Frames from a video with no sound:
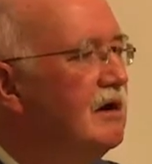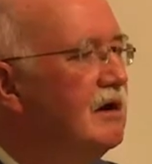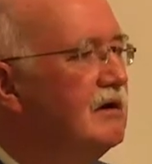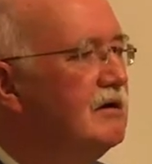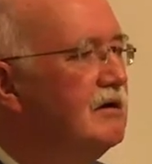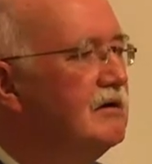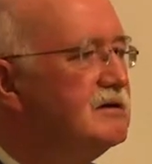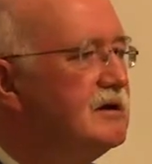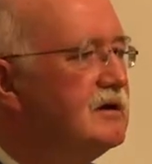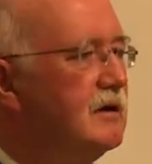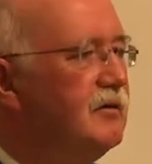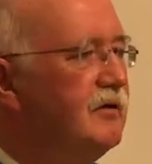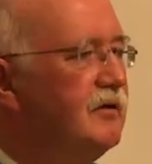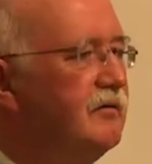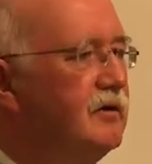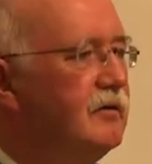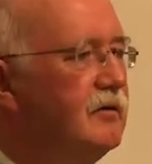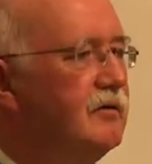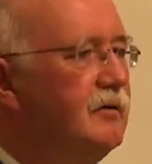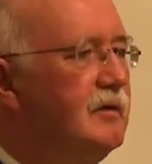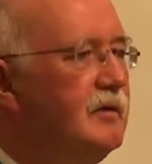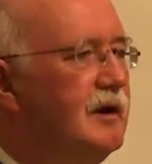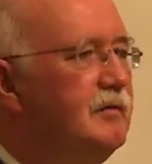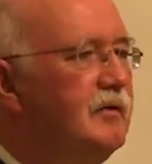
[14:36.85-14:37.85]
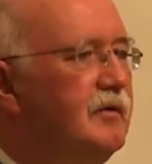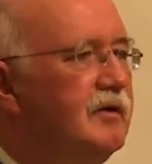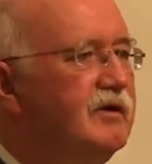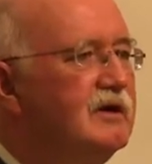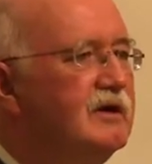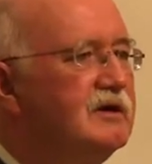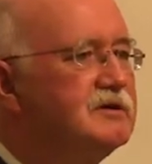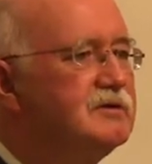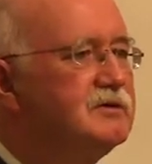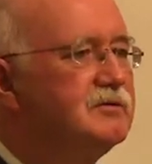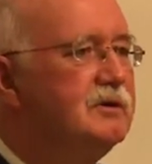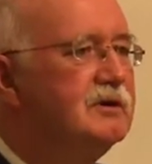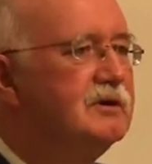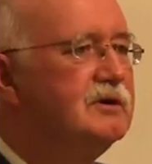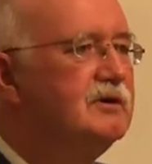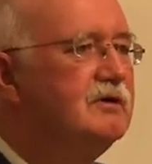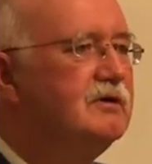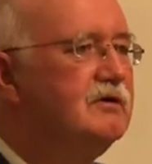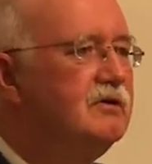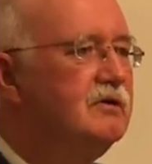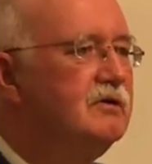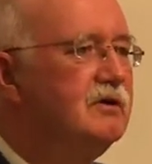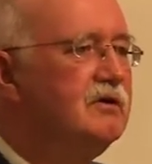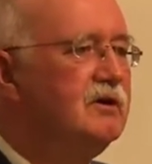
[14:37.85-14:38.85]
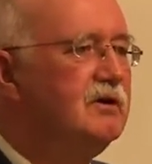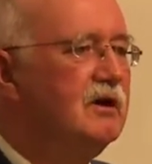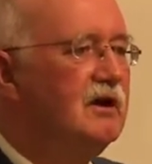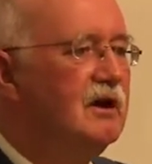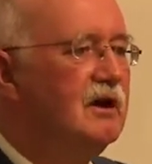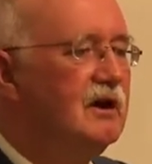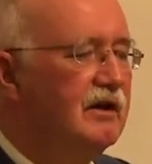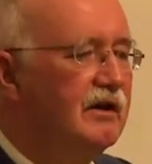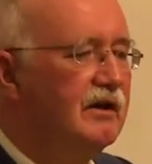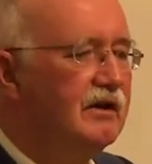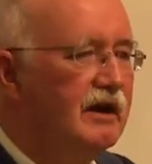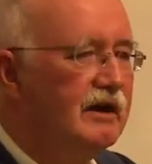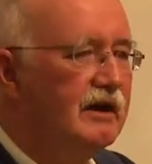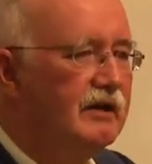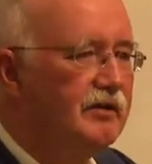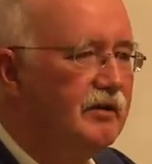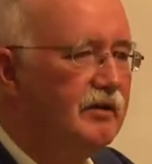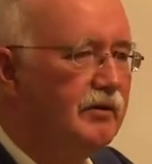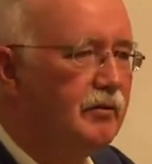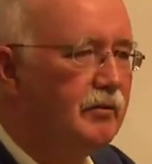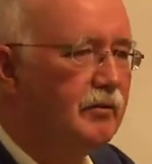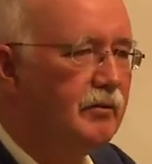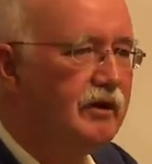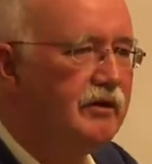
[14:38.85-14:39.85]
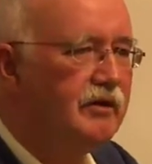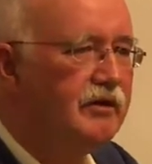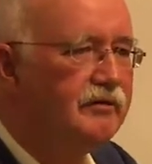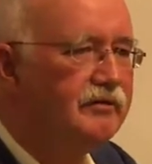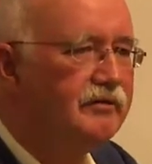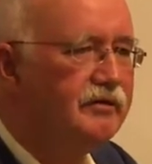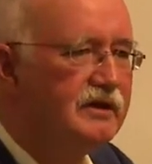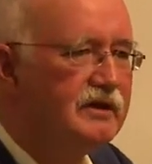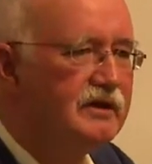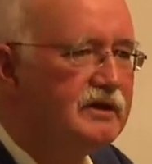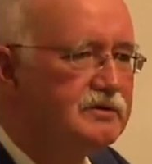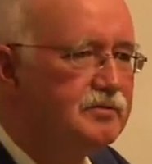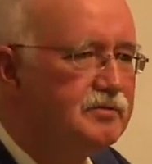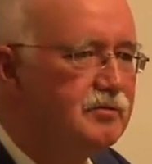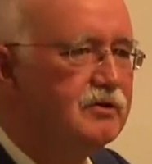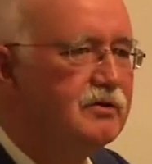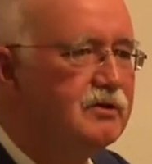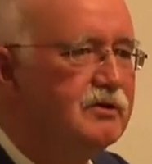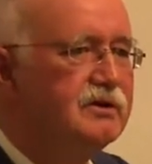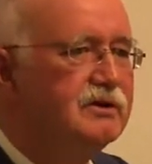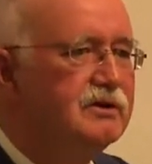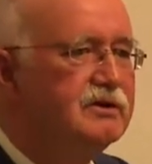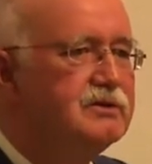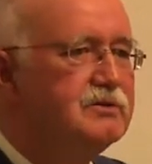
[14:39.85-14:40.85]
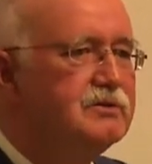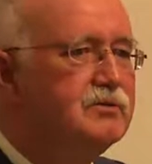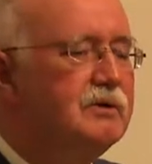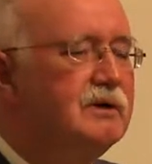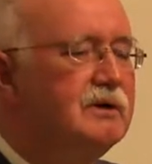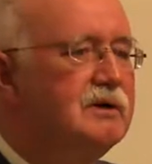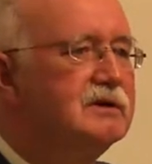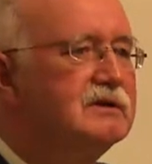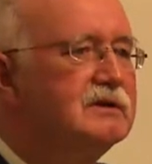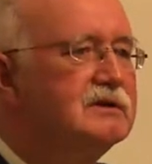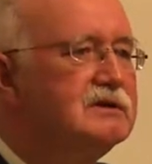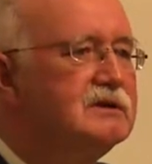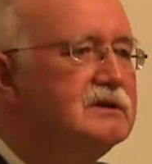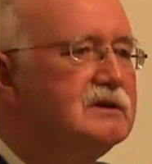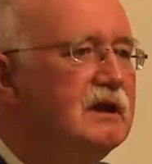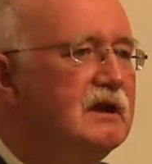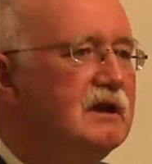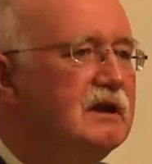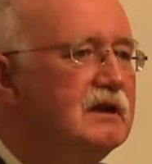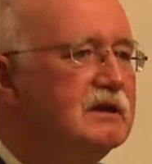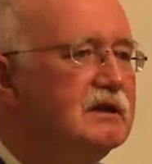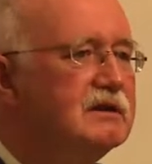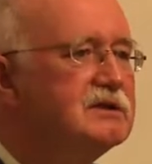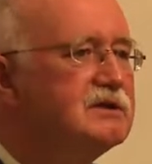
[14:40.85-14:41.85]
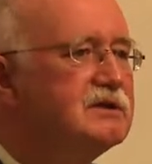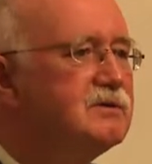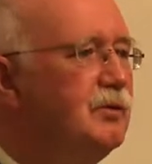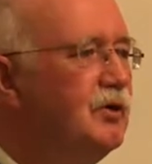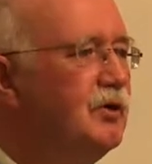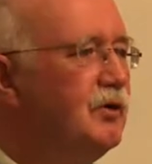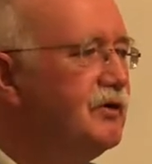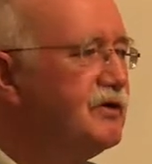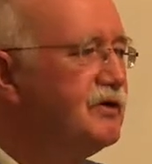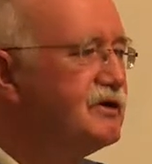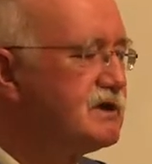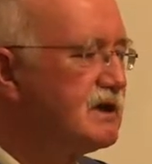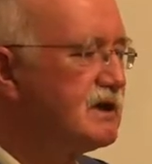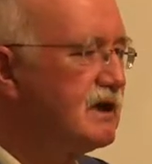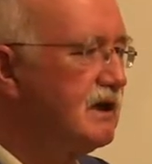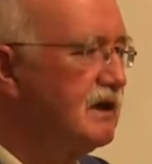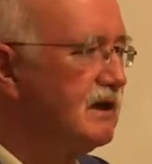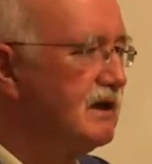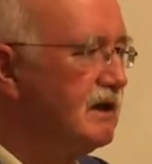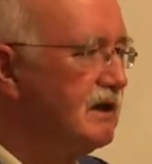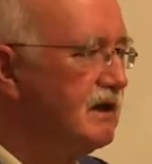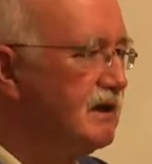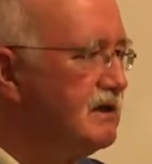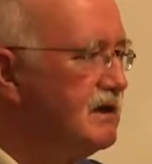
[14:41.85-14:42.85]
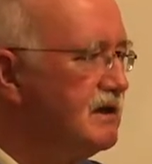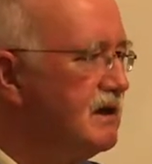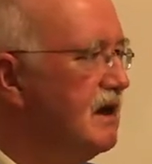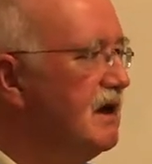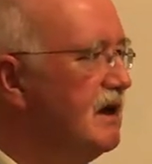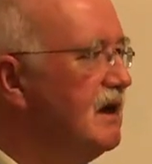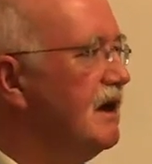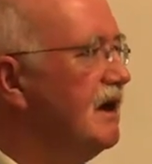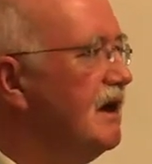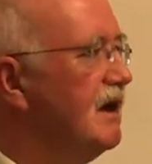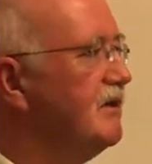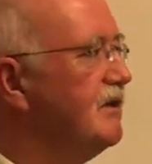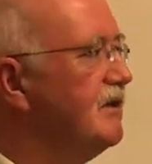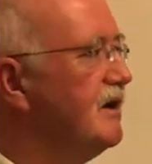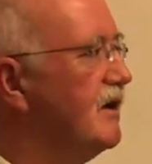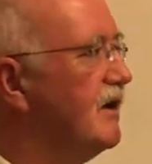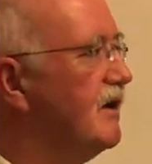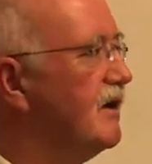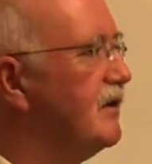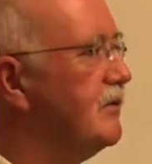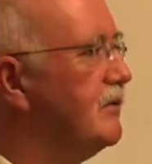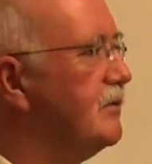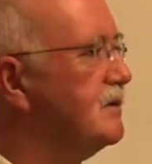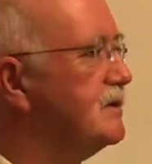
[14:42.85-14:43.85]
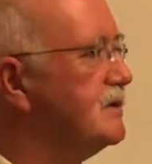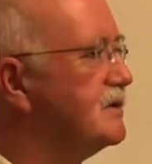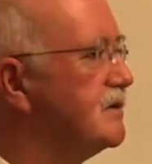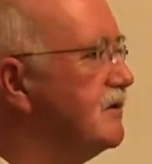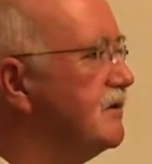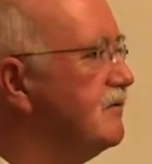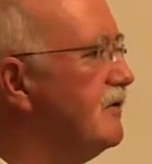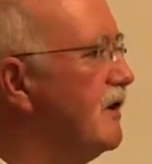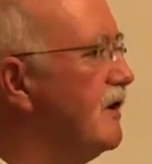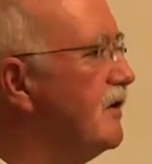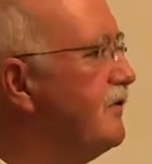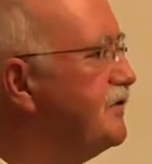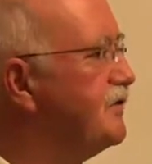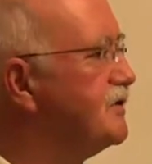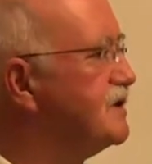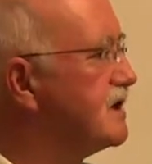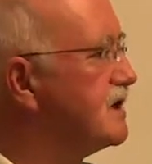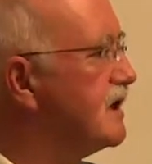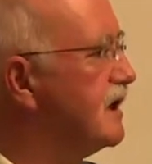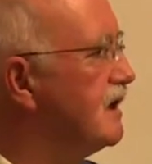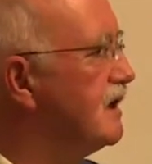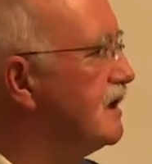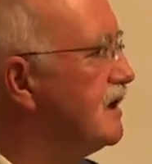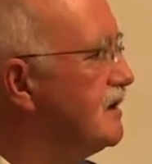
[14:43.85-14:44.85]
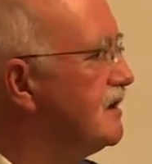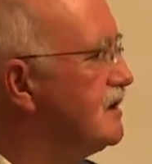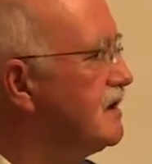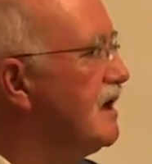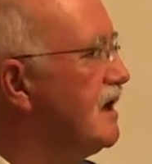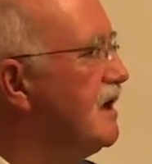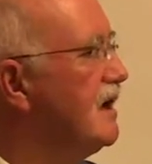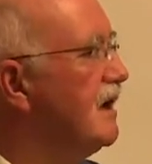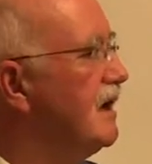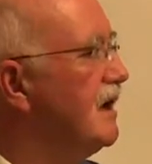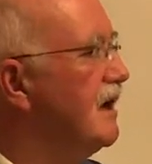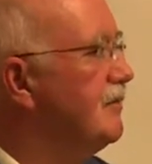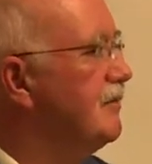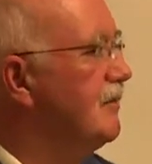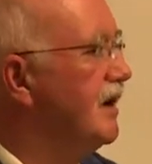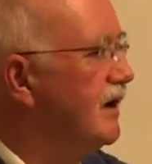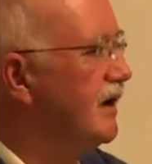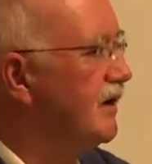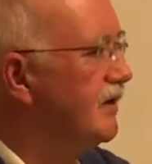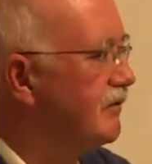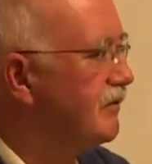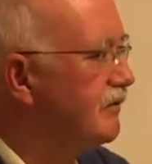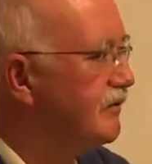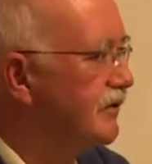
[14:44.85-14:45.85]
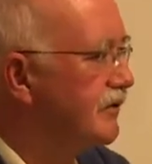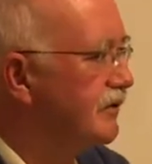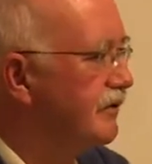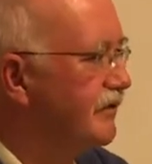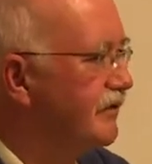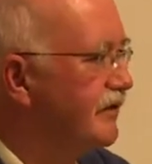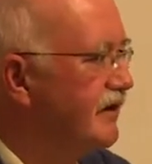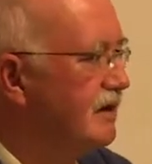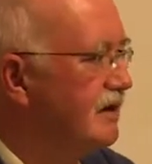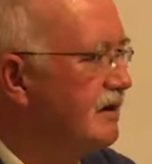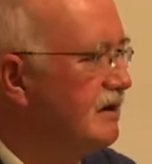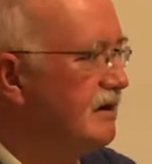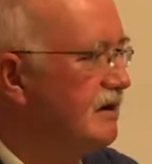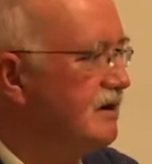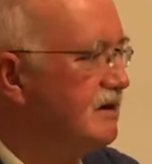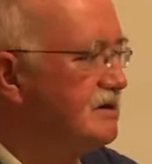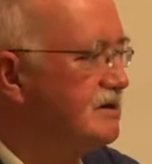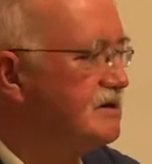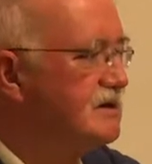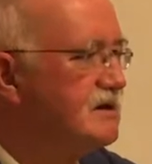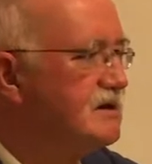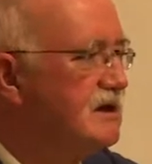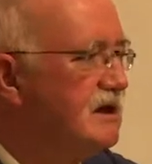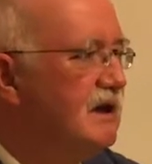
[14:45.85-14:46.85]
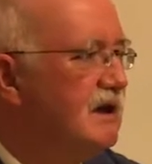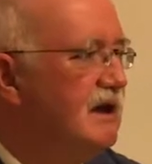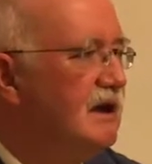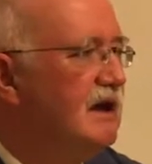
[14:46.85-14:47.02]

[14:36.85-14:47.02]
Do some of you remember this? We're told that one of these boys was uh, smooth skinned and the other was rough skinned, a man of the fields.